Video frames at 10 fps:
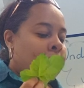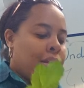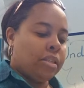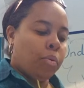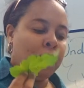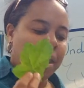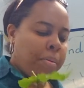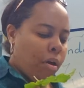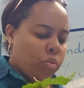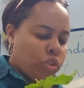Now, so
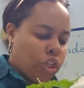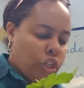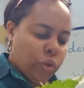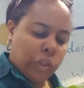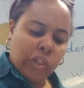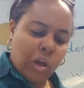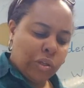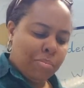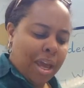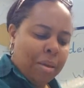maybe I want to use
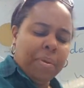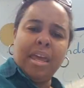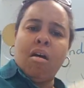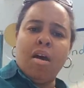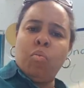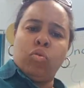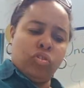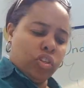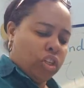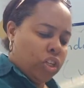those. Maybe I
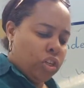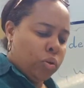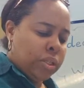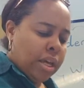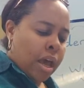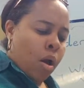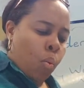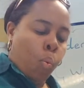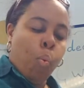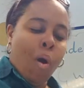want to use
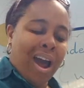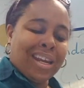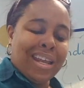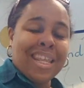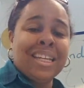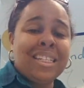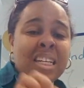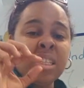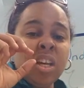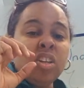one that
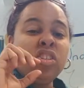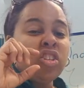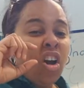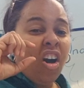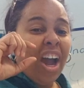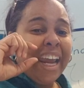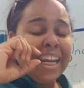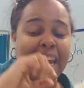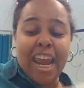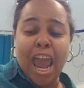is
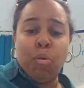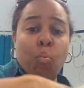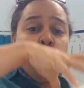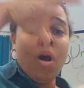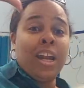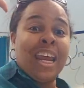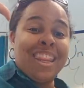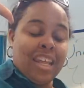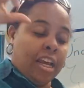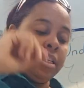tiny and
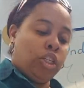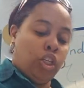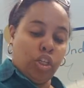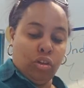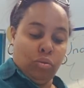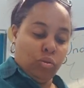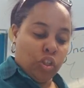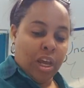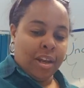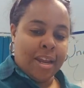one that is
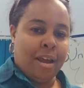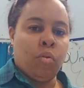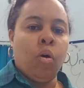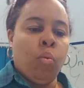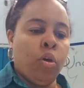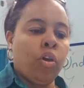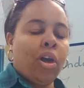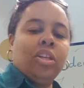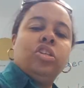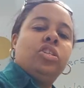huge. Now, what you're
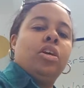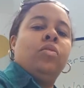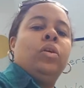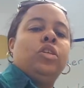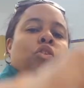going to do is